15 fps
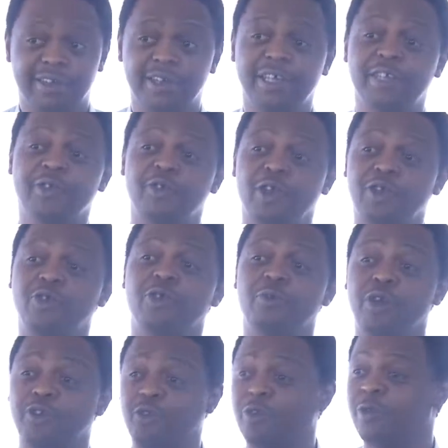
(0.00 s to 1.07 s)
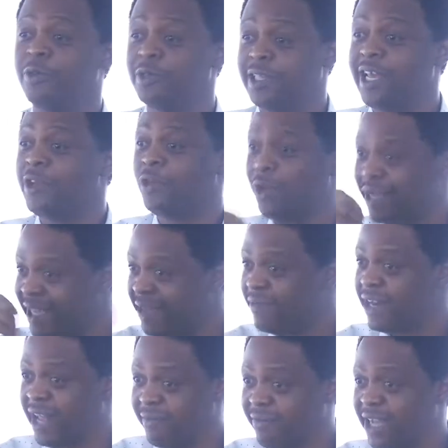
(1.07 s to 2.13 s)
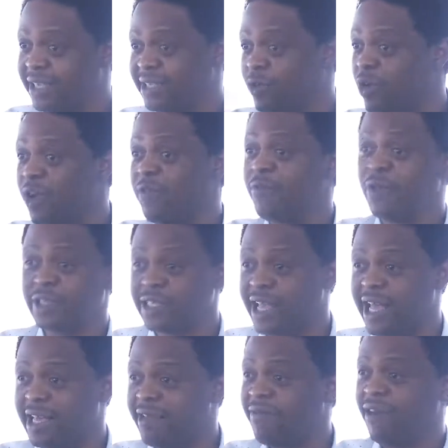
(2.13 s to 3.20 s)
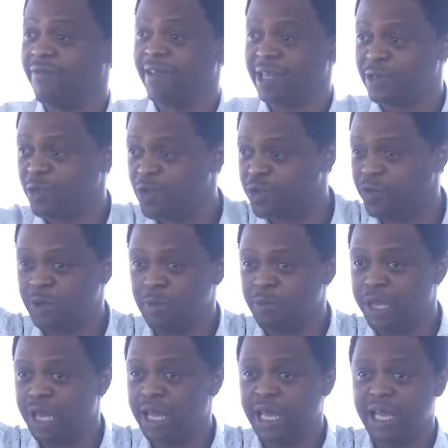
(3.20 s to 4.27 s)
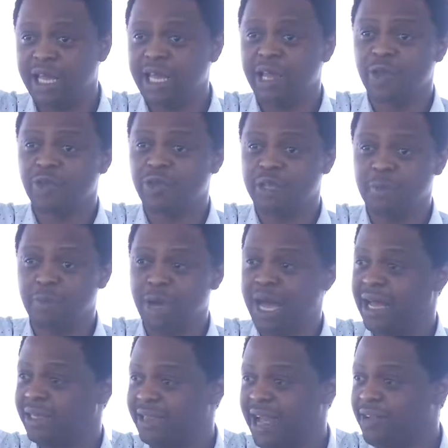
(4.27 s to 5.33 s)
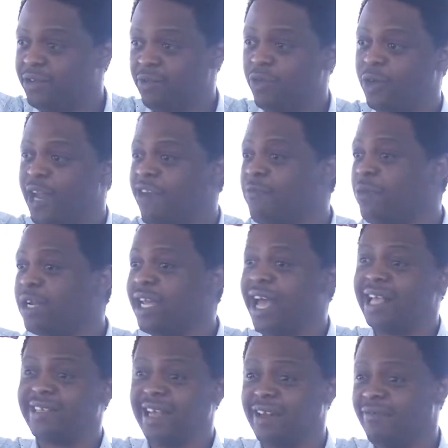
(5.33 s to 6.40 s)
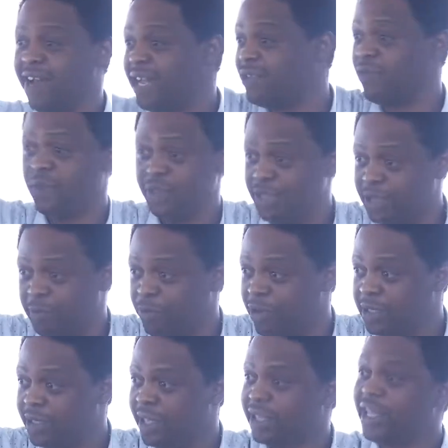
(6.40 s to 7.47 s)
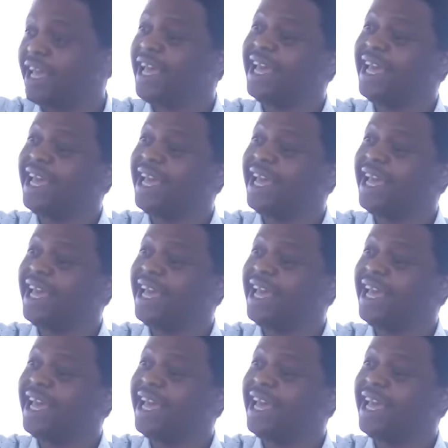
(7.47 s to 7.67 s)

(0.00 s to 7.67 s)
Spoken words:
It's not so much that you are giving advice. All of us can give advice. Go to the bar down the road. Everybody has advice for the president.